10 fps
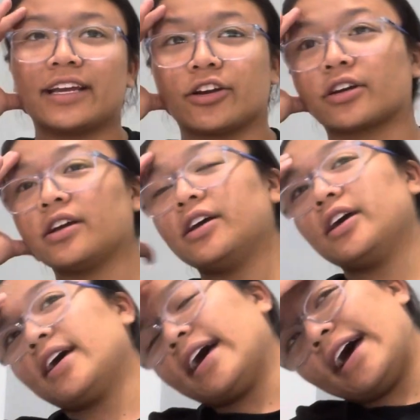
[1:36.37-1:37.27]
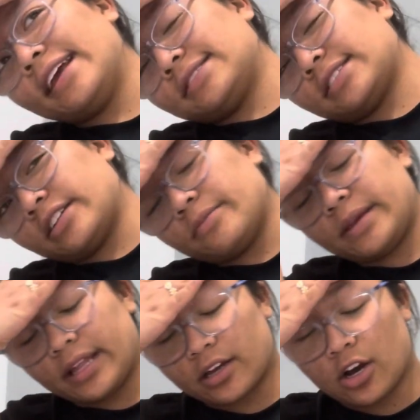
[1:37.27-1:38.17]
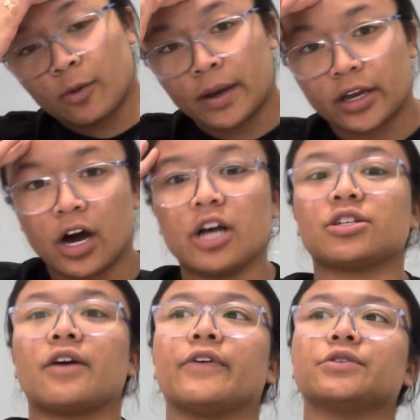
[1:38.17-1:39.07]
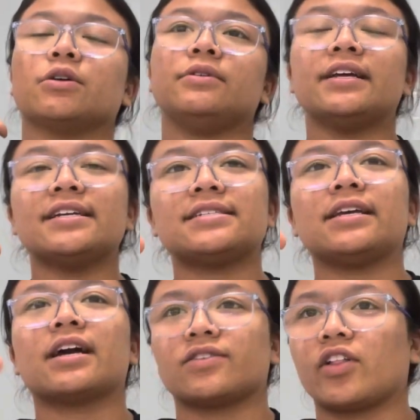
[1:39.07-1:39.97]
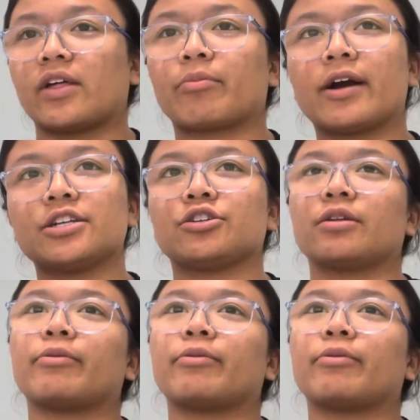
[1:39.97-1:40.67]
Your headache's going to be like, oh my gosh, I feel so dizzy because of all the pressure,